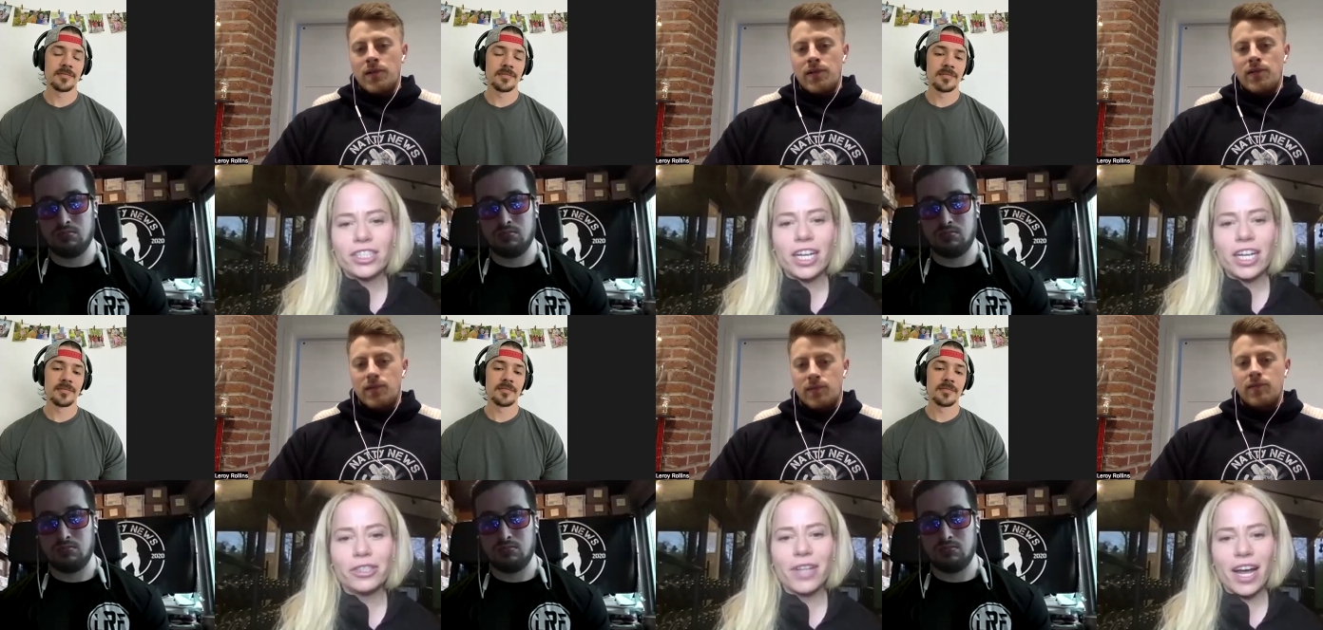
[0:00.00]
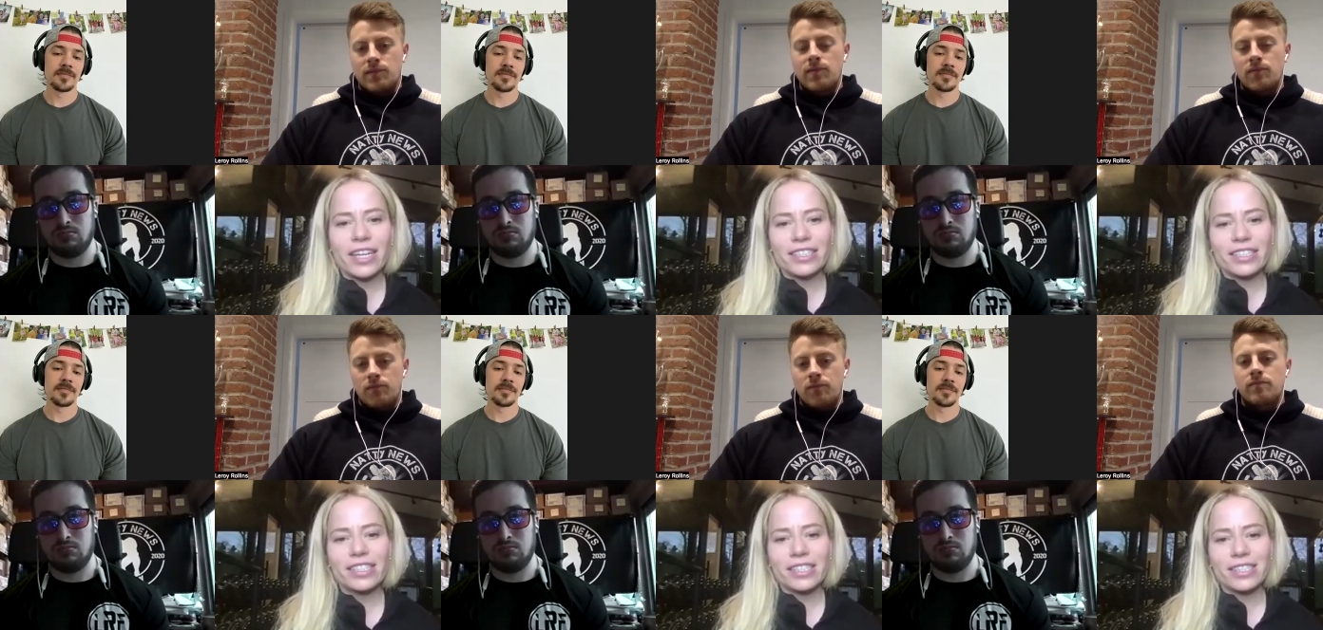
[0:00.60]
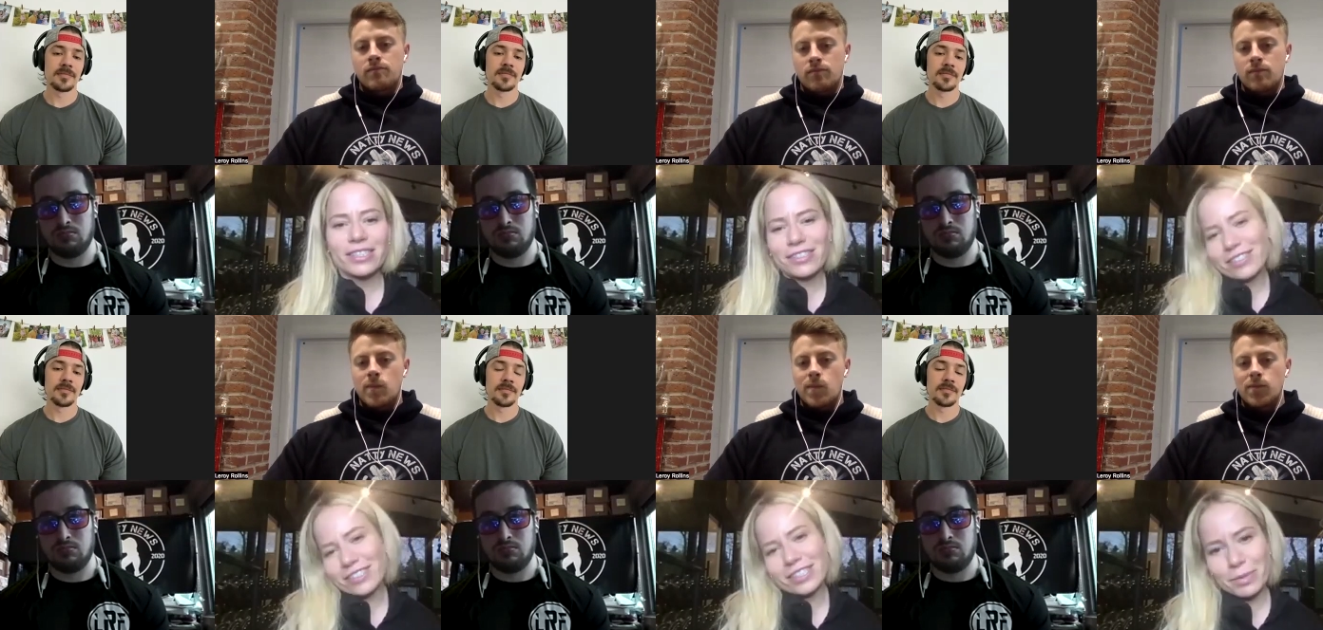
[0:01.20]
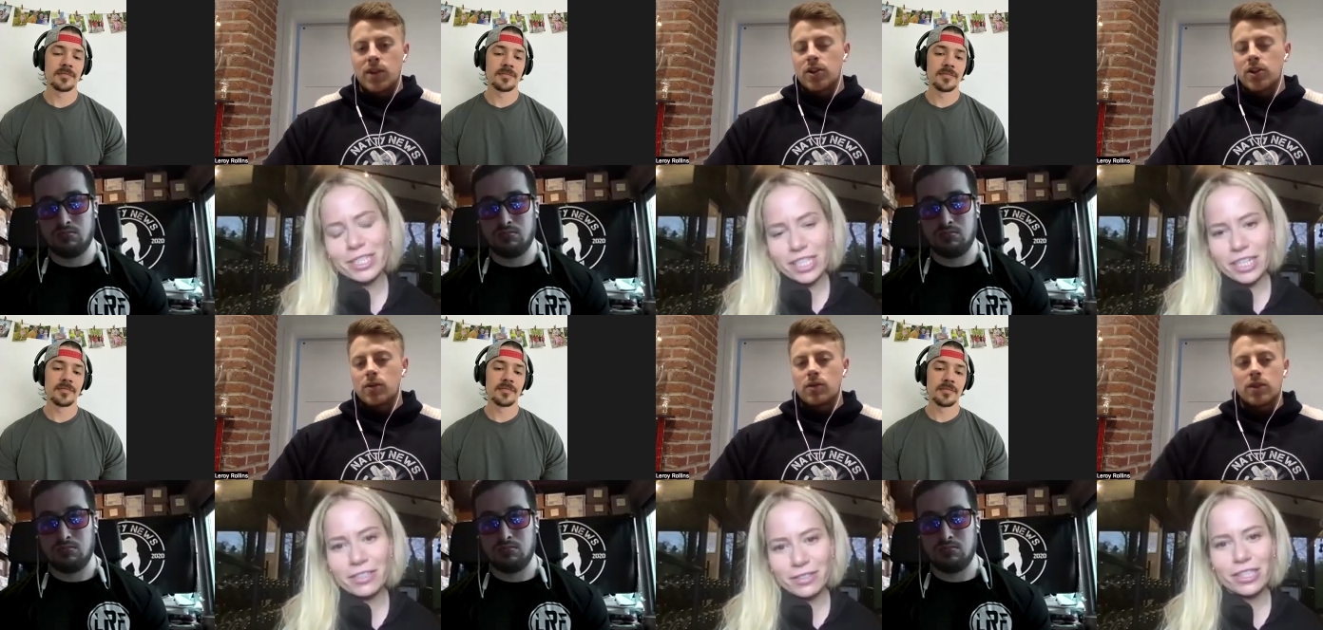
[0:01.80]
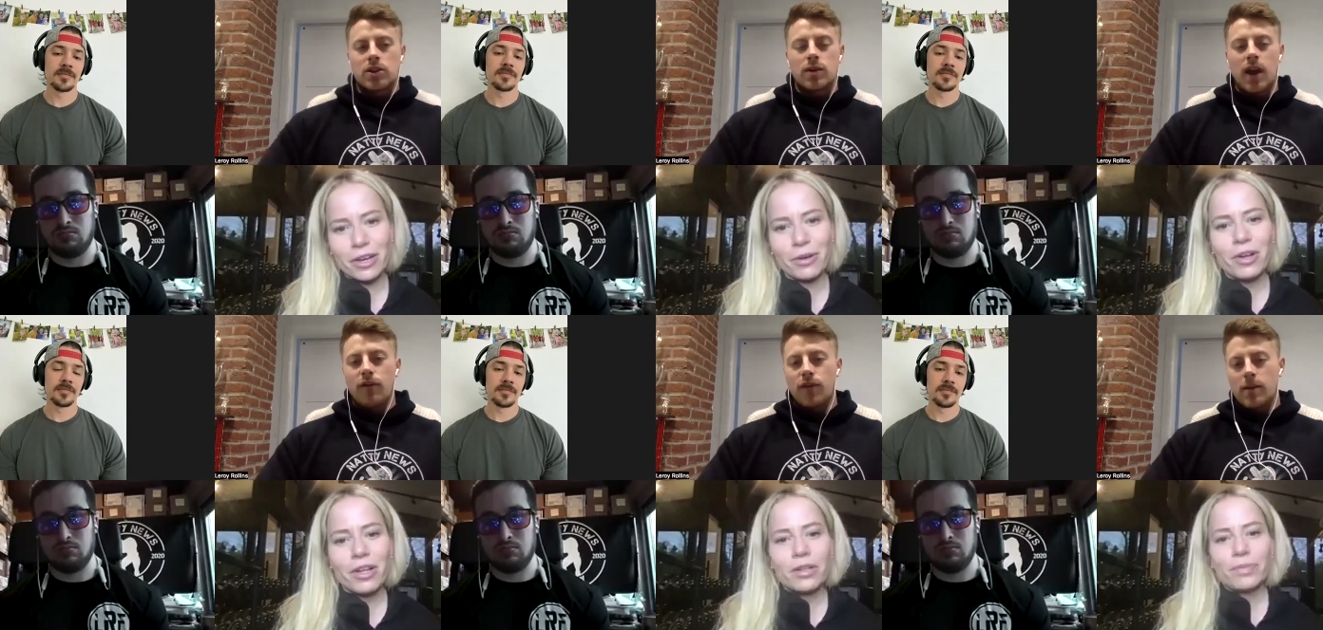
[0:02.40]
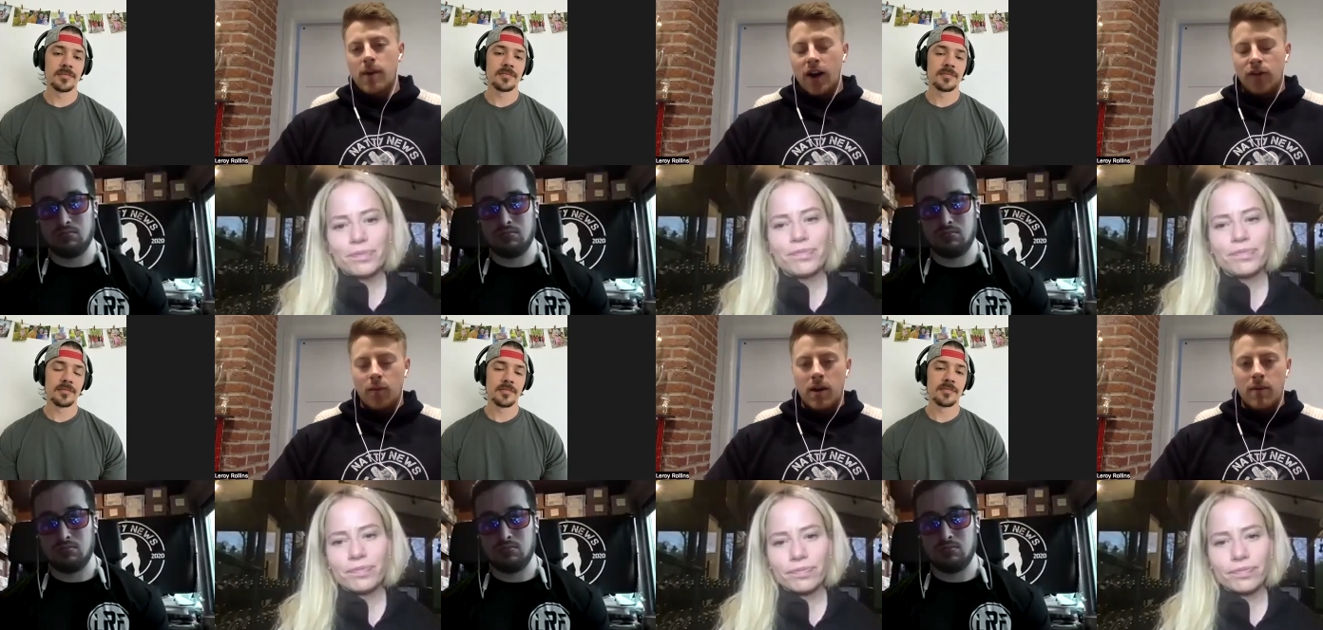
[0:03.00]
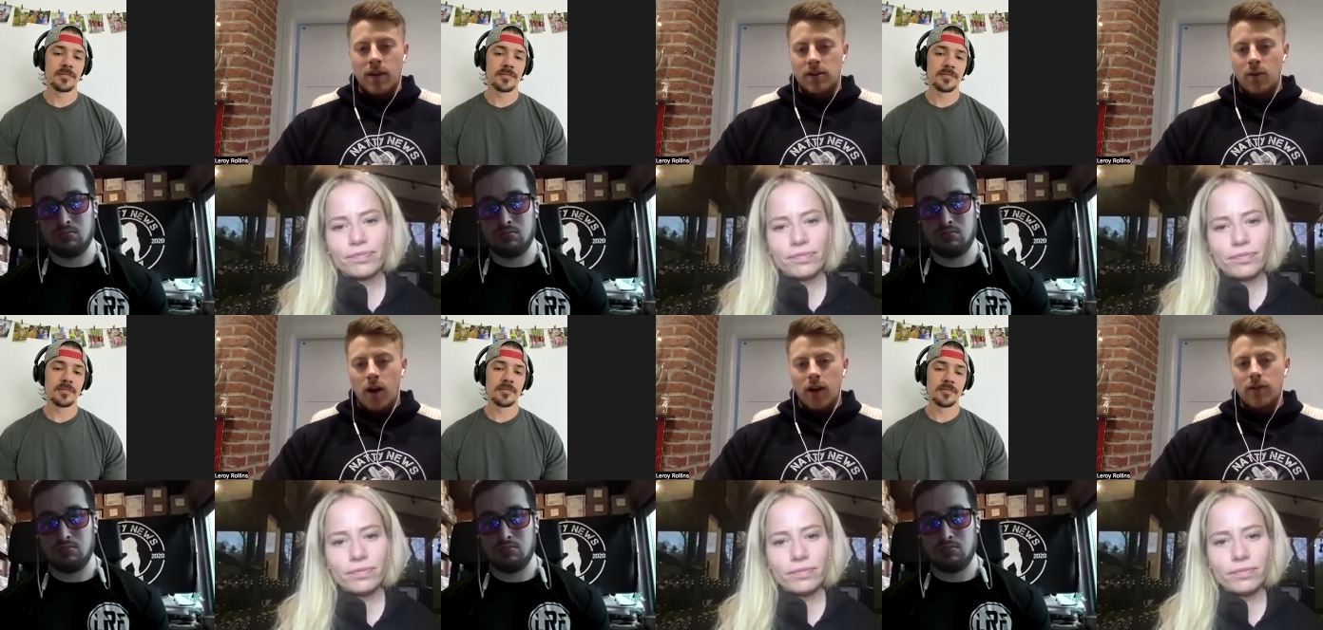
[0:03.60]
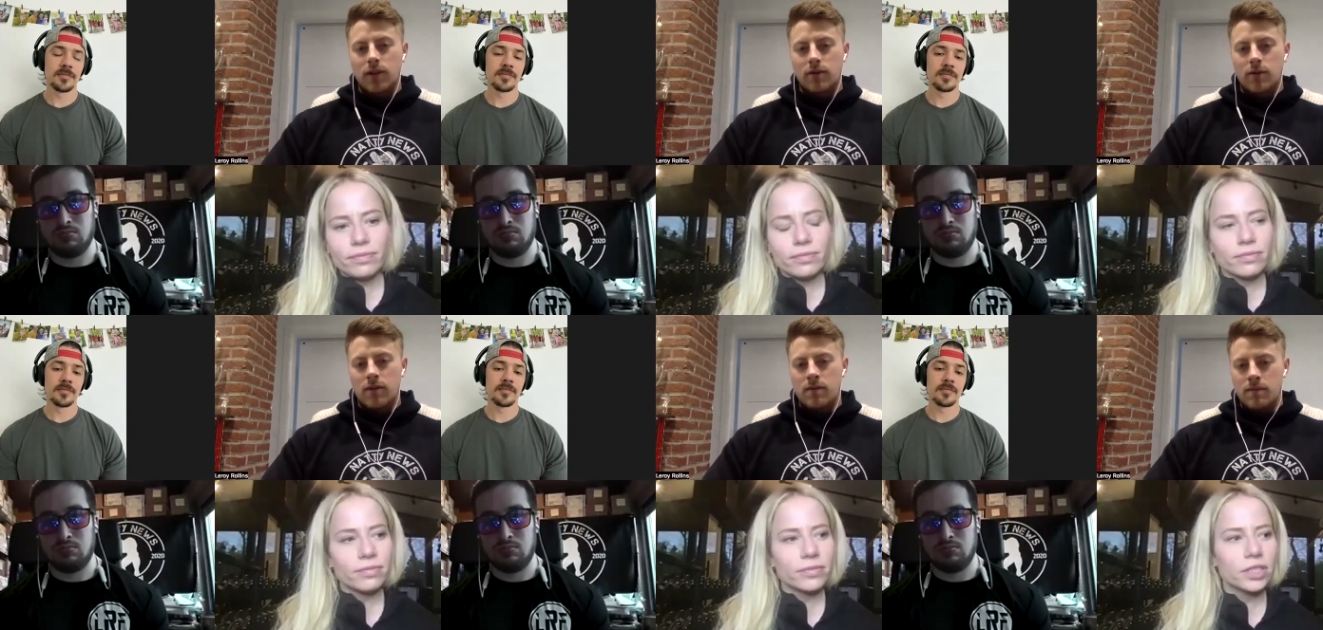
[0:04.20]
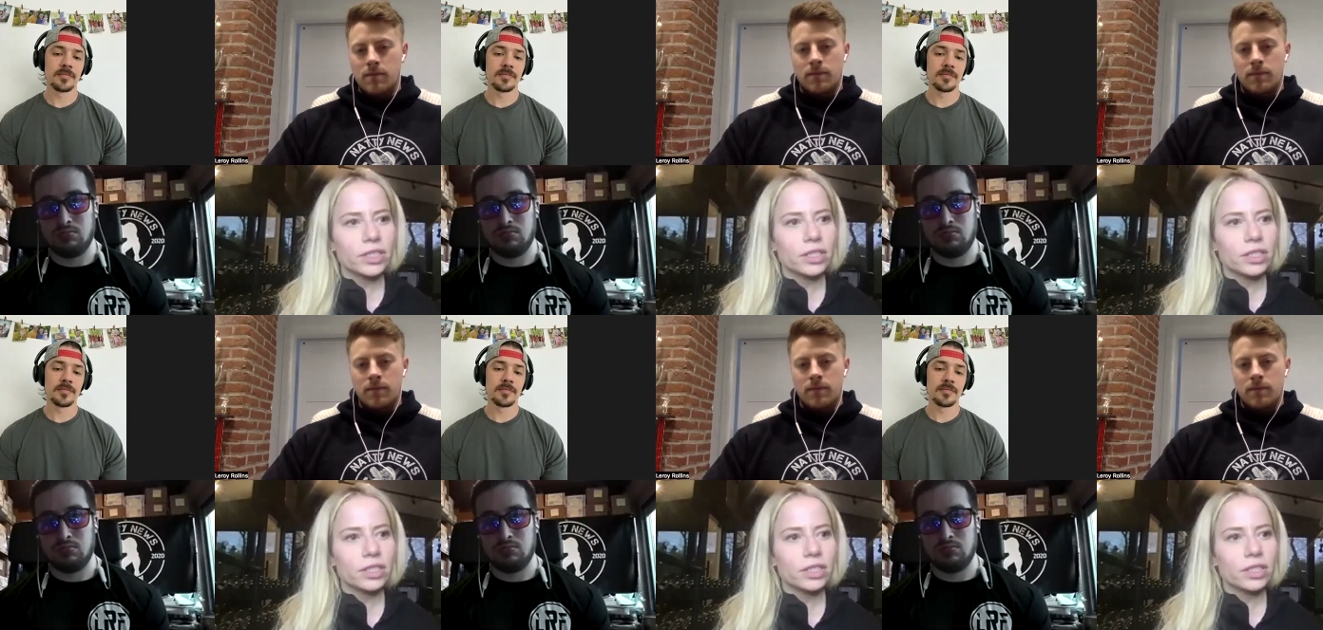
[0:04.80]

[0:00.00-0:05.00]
Speaker 1: to tell you that, it's a big
Speaker 2: deal. Did you get feedback from him as to why you didn't win?